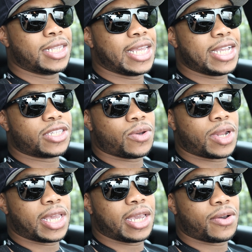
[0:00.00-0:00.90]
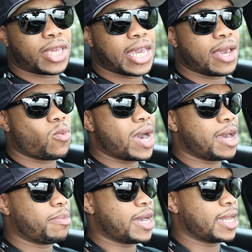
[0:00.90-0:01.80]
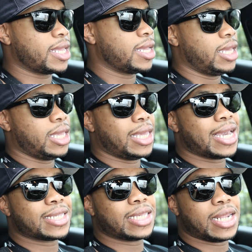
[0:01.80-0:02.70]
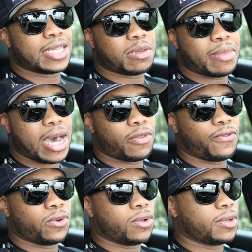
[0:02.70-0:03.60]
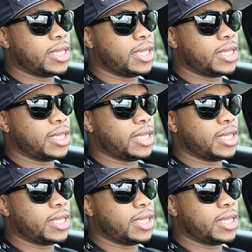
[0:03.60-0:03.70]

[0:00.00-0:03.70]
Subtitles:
Daytona Hellcat Widebody, yes, it is a mouthful.